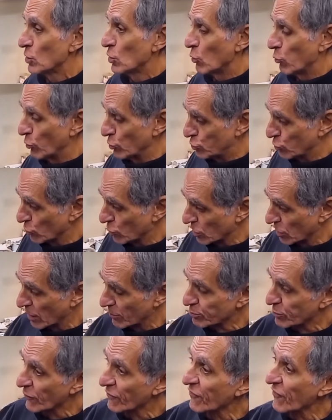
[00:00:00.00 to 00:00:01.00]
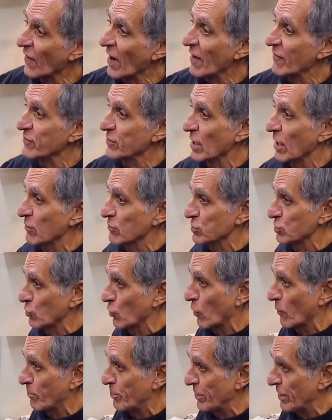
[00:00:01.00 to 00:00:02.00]
We took it up to 5,000
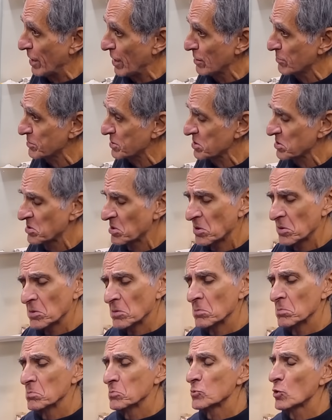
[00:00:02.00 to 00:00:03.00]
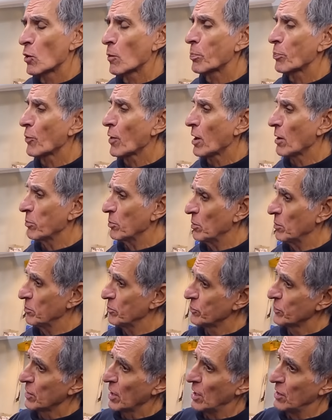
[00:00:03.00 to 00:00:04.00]
RPMs, no problem.
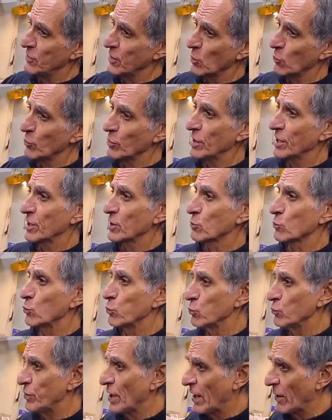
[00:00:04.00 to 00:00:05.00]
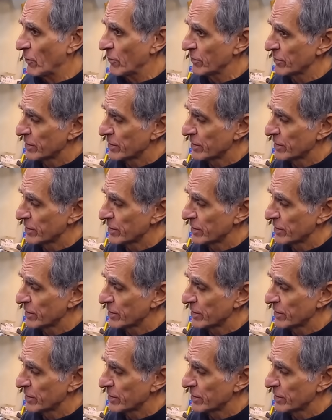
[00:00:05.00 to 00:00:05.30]
And then we let it cool down.